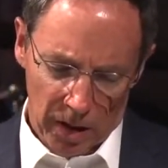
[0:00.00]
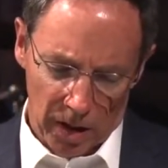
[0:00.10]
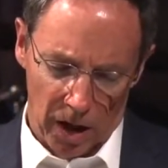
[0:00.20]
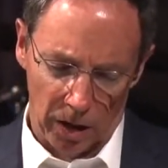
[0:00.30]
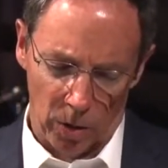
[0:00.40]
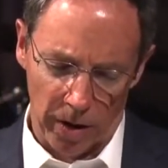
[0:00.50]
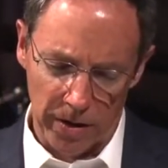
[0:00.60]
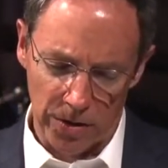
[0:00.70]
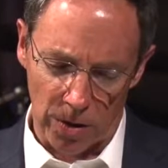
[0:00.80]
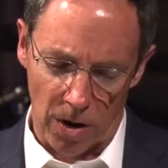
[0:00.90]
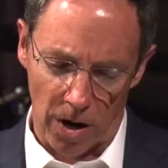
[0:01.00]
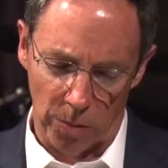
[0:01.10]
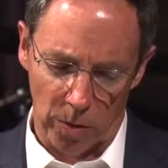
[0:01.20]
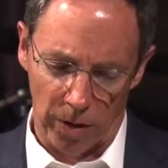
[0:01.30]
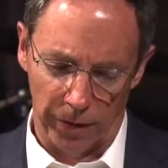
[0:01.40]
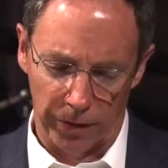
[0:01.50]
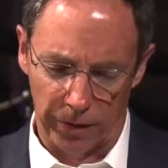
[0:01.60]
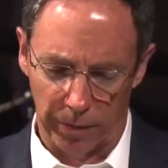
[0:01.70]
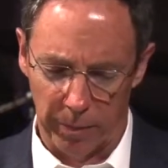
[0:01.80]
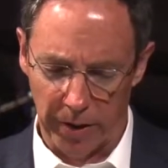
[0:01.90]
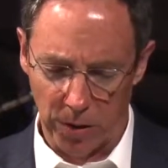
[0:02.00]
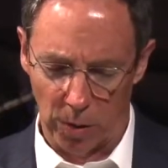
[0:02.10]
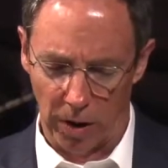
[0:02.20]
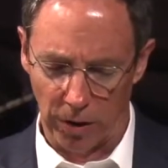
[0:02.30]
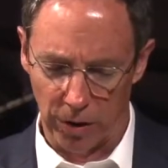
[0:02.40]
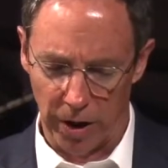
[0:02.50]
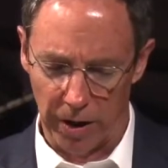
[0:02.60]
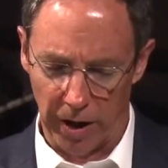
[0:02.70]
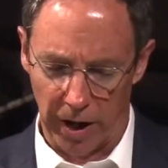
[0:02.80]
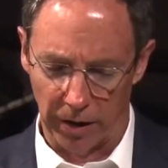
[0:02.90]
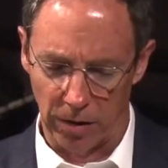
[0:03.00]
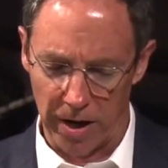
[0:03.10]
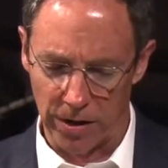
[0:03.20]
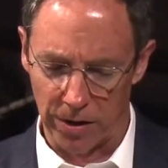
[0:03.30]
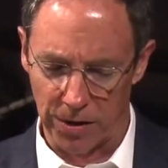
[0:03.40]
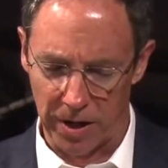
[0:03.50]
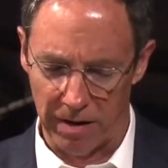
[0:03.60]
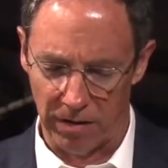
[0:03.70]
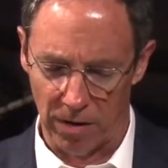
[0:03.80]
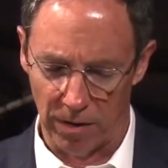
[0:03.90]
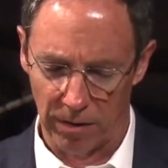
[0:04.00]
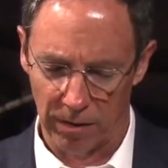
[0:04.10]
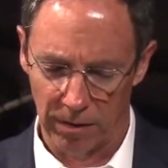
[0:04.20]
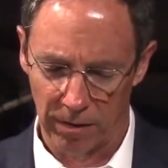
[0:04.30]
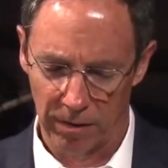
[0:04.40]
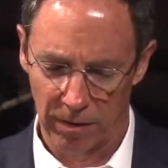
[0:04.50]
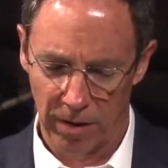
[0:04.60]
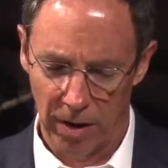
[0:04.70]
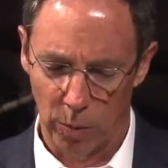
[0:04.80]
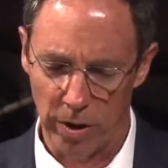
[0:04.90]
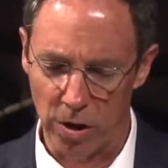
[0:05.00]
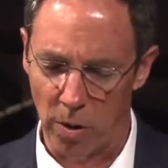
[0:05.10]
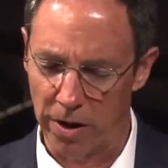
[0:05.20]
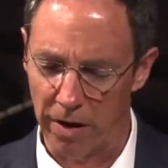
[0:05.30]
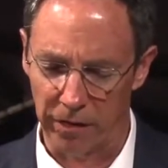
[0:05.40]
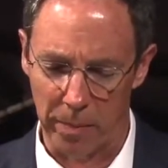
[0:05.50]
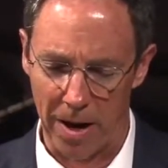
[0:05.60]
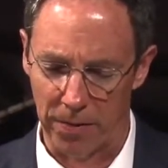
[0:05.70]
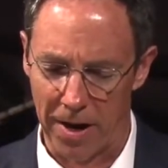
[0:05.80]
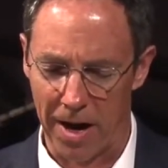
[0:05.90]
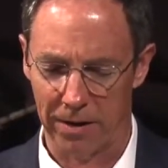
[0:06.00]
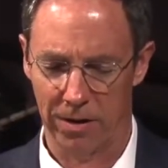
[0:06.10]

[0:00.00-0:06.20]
Oh Lord, these are hard words, but you are a good and gracious Savior. We know enough about that